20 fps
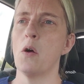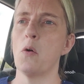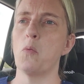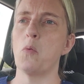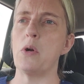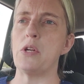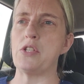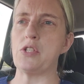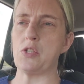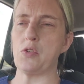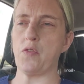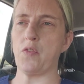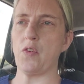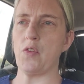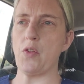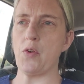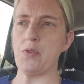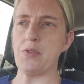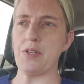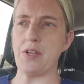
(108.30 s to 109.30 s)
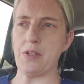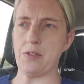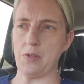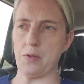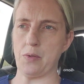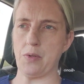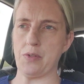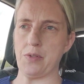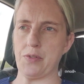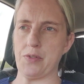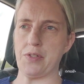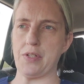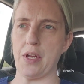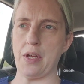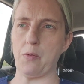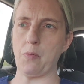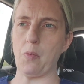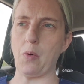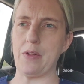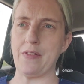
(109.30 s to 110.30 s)
Which, for those that don't
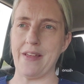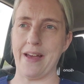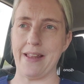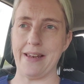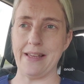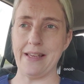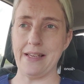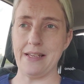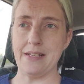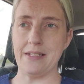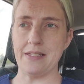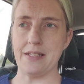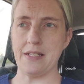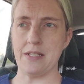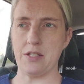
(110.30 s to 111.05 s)
understand what that is,